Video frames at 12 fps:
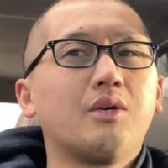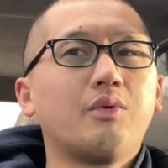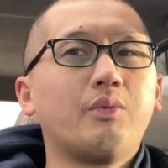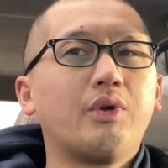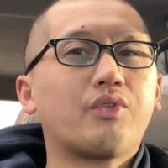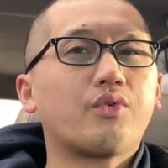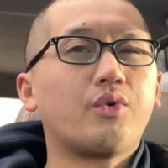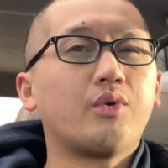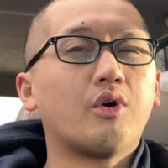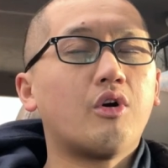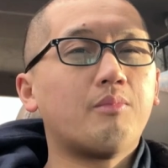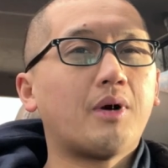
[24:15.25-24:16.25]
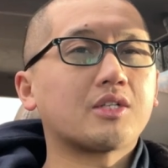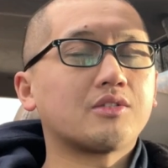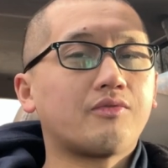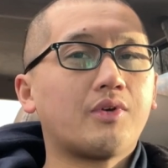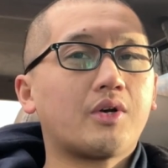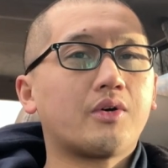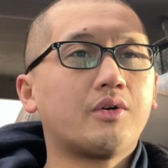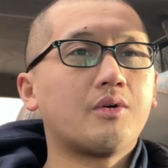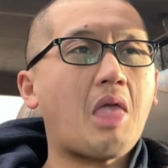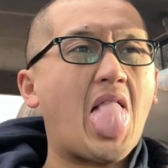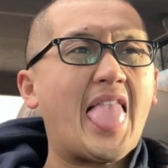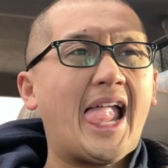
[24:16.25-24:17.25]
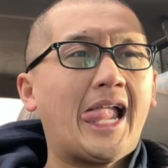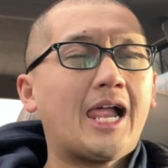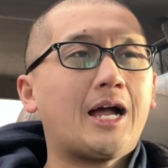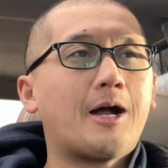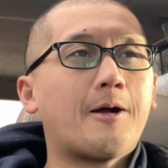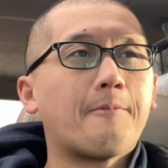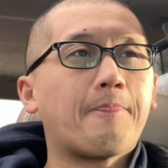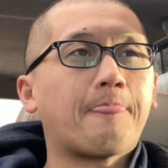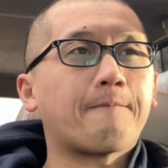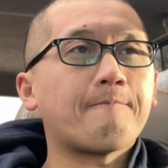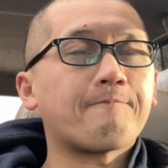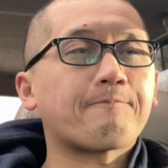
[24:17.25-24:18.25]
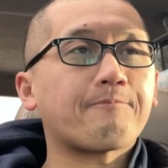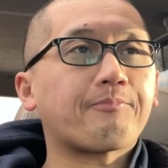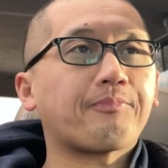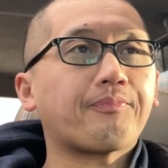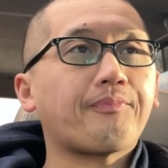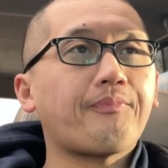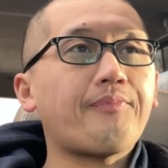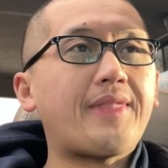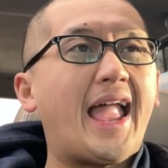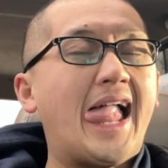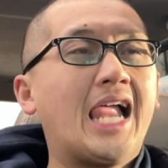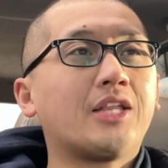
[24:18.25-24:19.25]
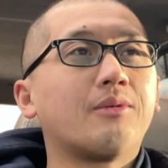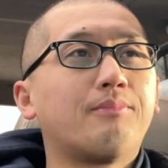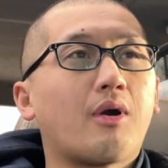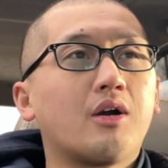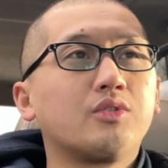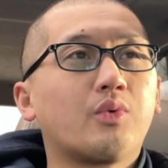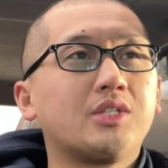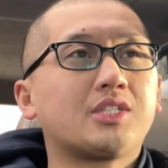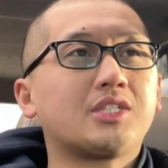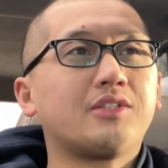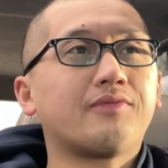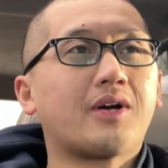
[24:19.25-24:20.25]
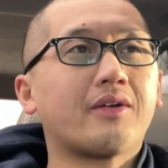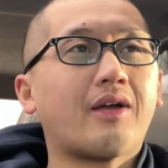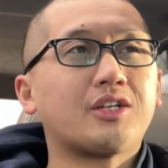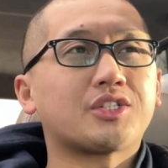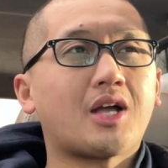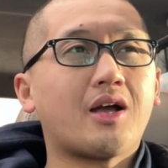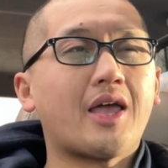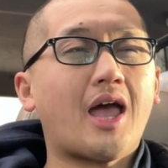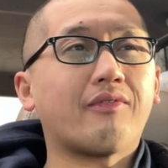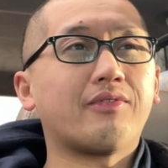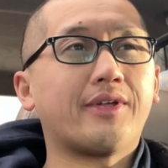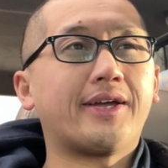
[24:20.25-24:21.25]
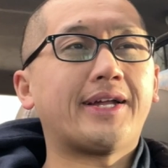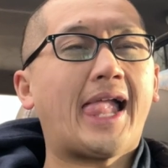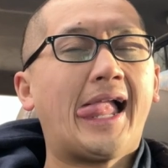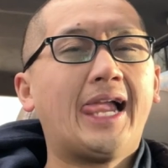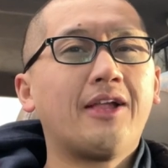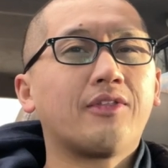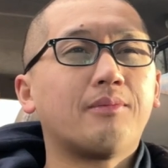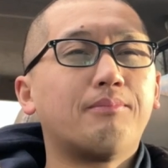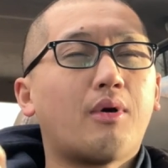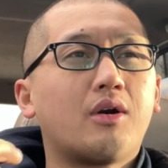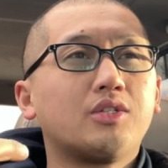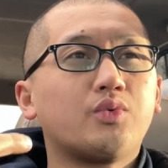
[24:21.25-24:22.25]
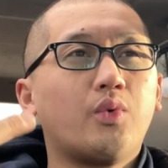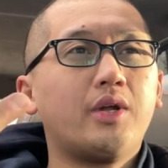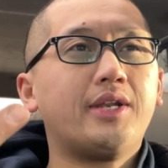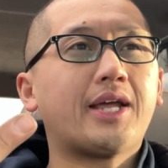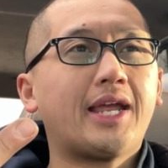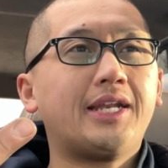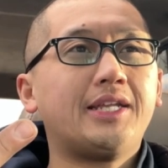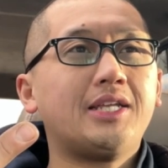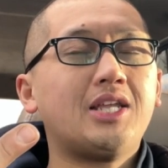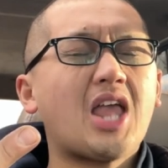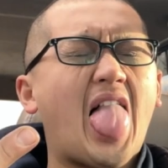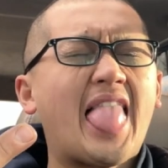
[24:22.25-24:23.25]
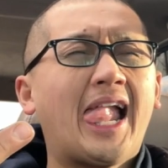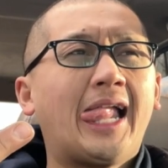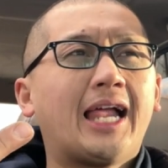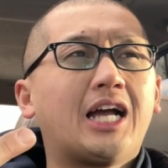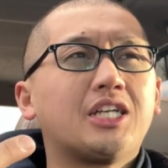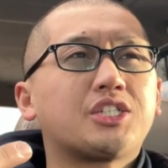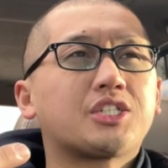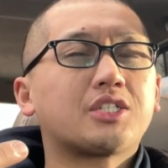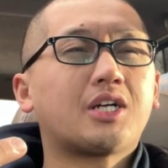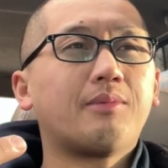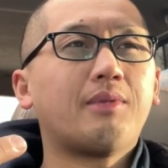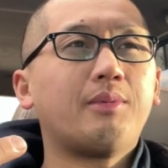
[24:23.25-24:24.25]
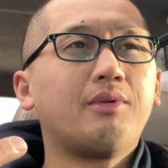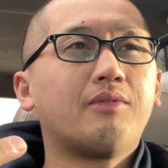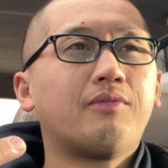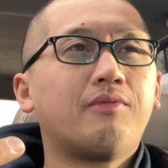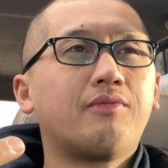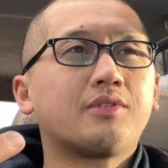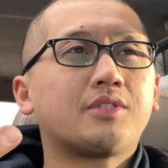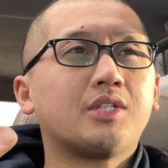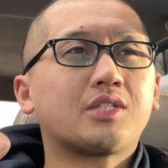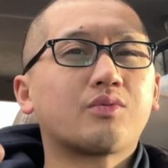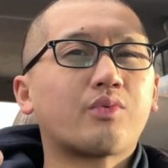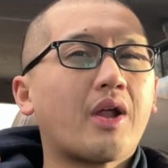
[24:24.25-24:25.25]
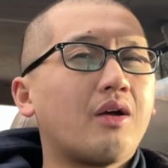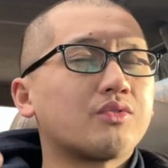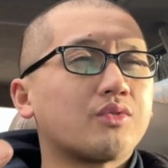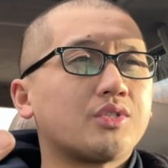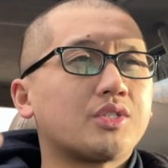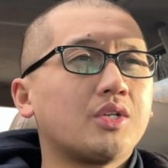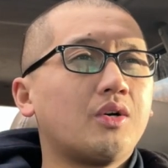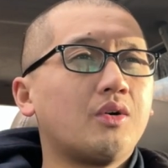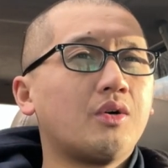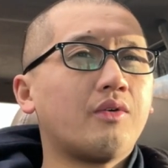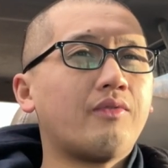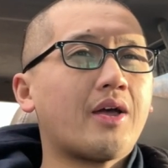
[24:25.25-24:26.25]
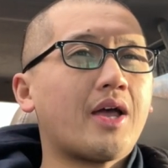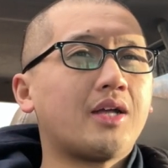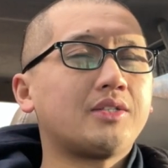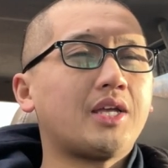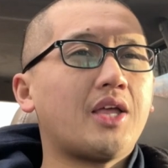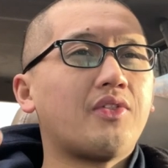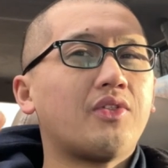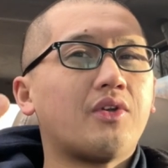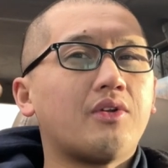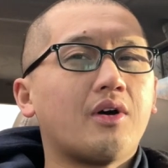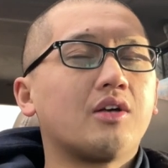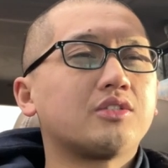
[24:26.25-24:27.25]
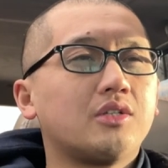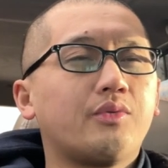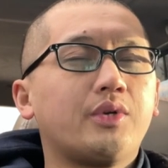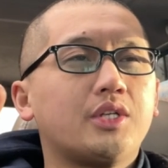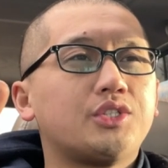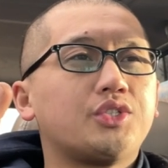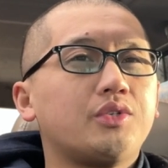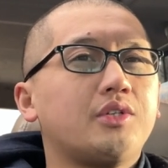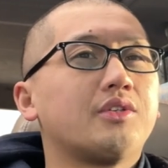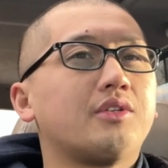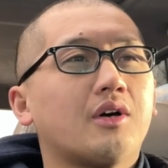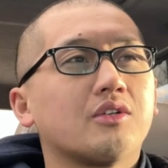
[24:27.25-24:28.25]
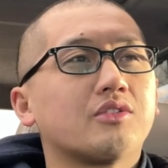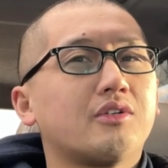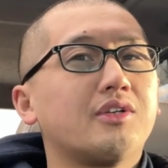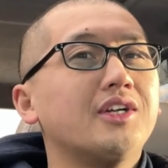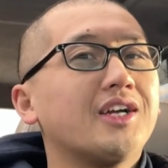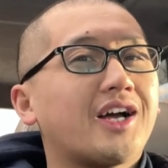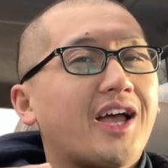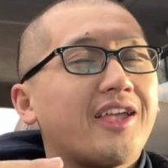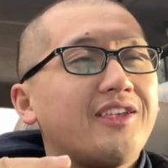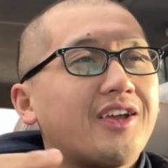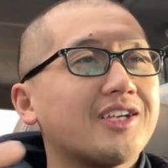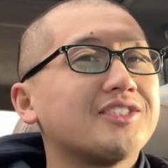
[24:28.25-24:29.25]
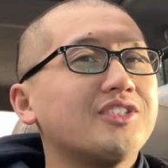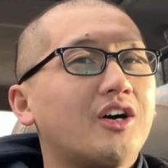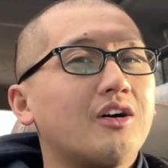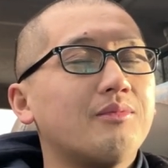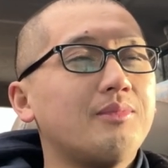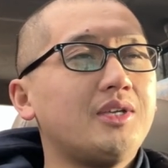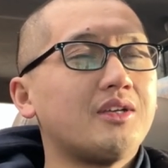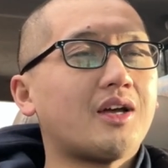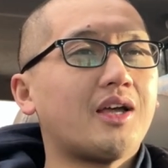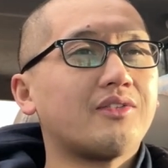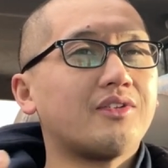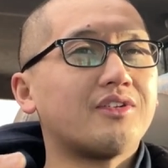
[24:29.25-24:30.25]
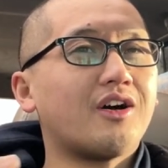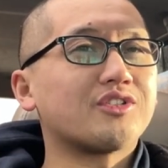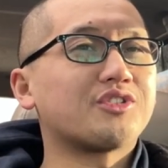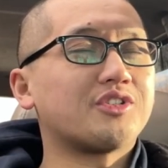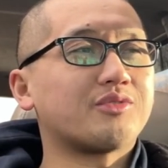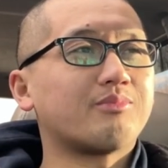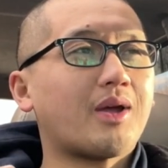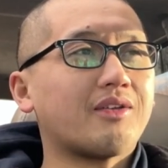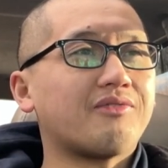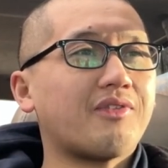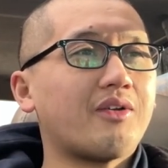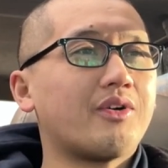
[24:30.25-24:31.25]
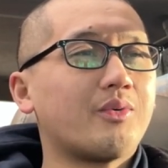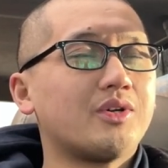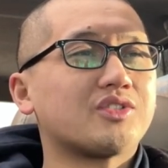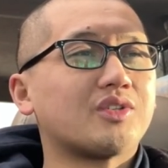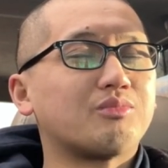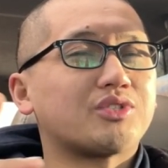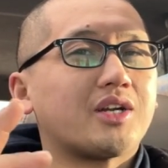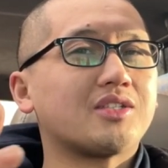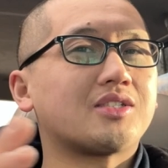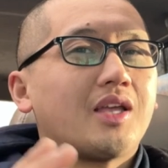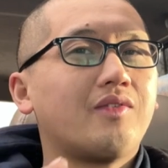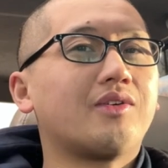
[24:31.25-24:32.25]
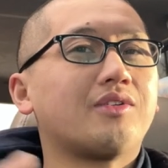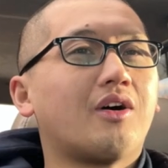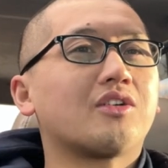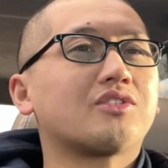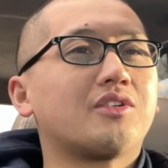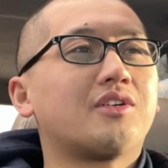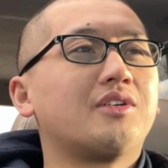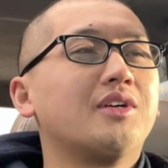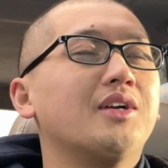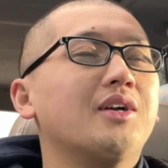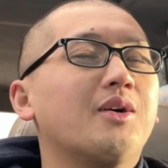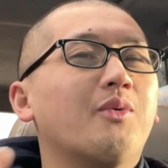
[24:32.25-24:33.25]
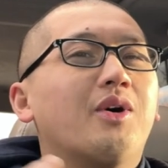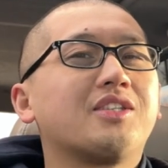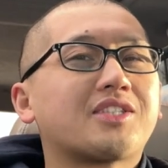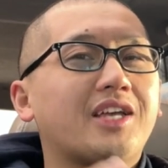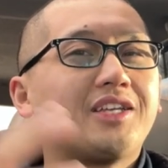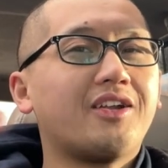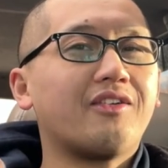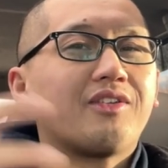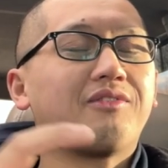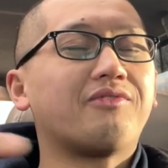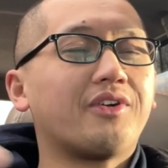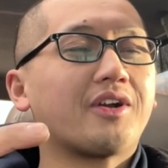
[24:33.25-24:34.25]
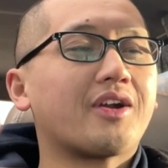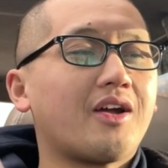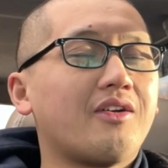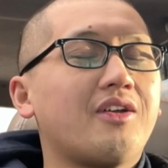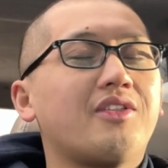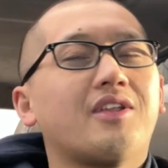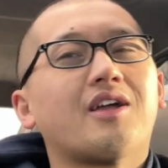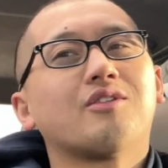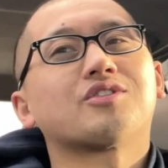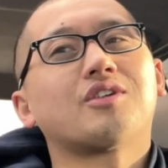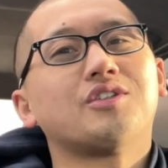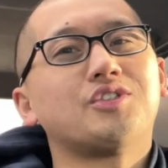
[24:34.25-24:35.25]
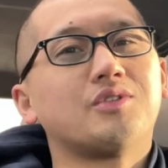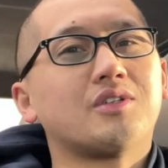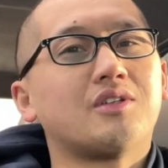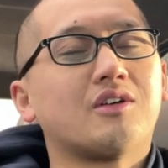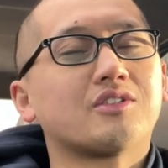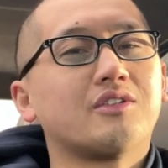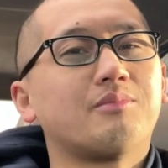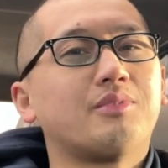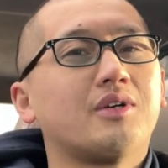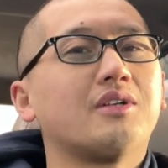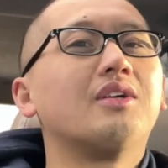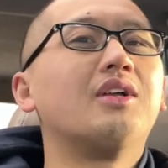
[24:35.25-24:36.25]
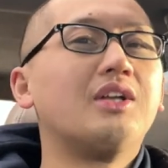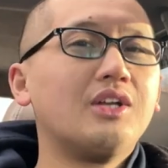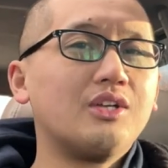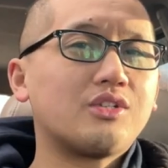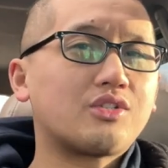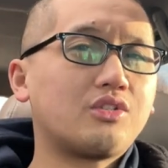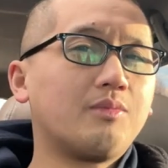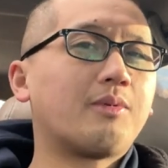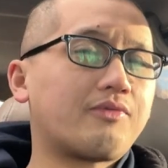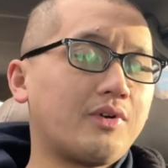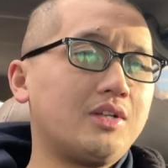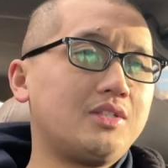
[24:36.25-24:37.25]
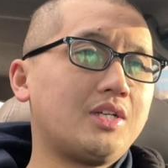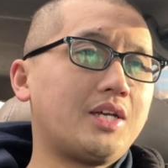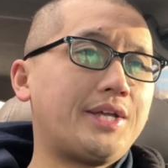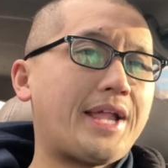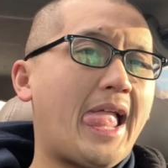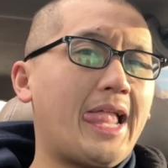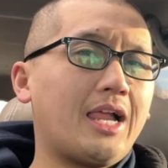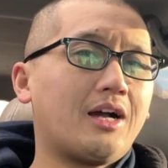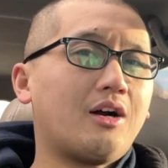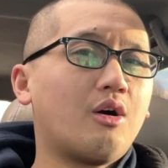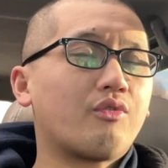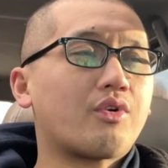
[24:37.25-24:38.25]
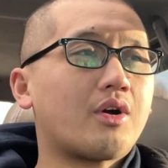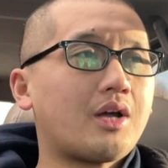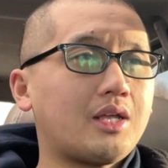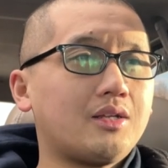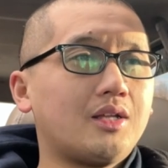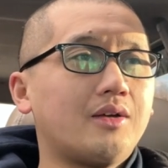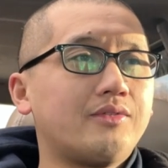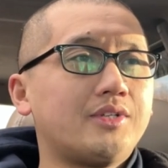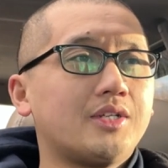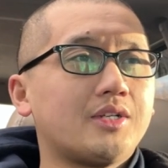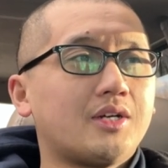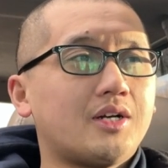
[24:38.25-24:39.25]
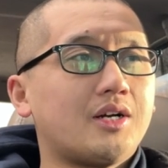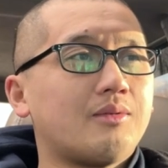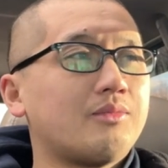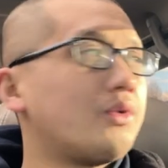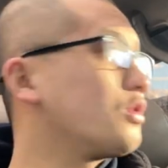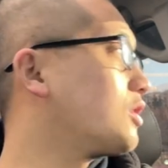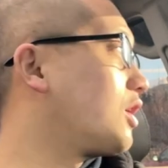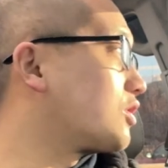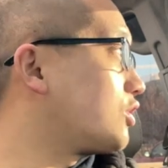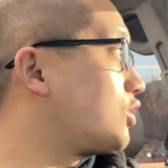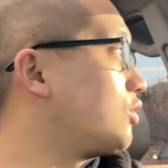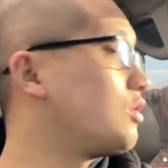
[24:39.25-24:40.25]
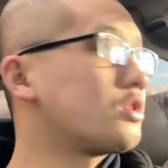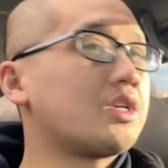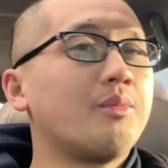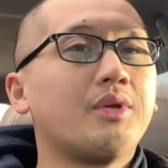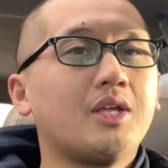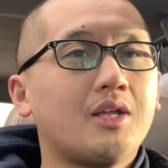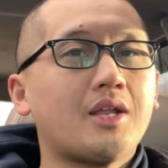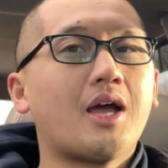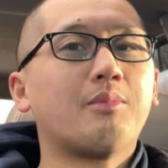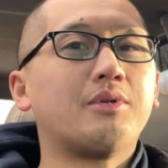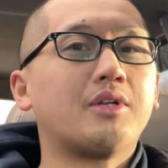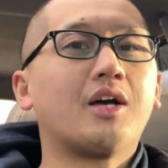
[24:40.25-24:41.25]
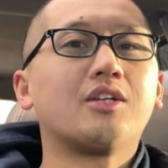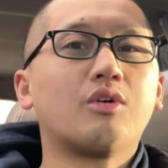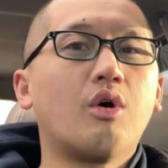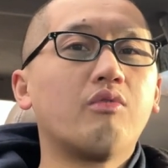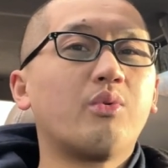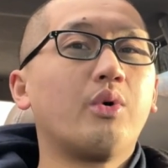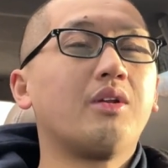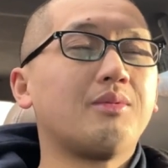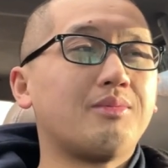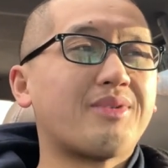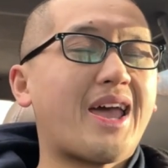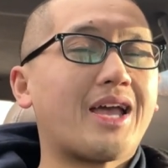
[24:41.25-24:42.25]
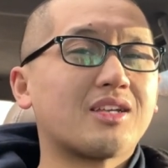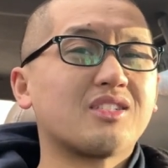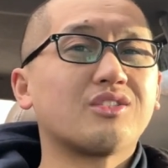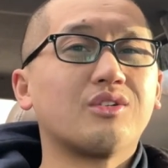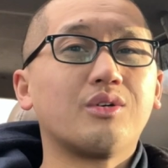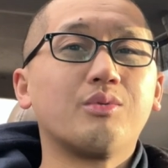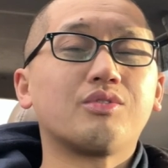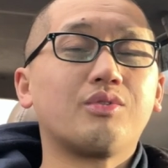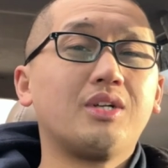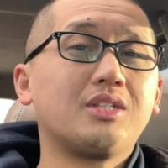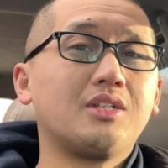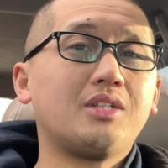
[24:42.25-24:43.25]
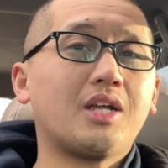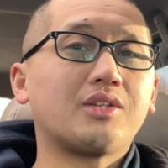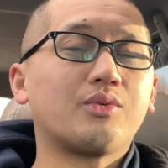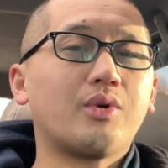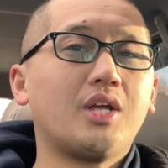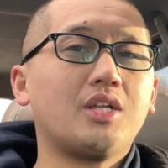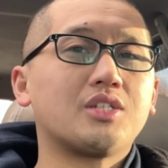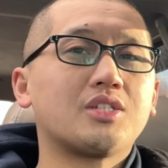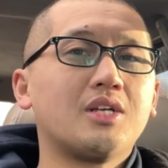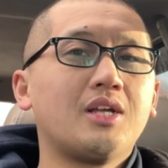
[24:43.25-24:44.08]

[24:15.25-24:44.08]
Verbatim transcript: we went through a whole box of Federal. Um, the Barnes one sixty-five, I shot half of that. The Barnes one ninety, I shot maybe six rounds or so of that. And then the Nosler, we didn't shoot any of the Nosler. You guys know me, the Nosler is my favorite one, so I'm trying to save the Nosler once I get everything figured out, and then I'll start shooting the Nosler. But super fun day overall. I loved it. Um, there was lots of shooters coming in and out, but not overwhelmingly packed, so it was a really good day at the range.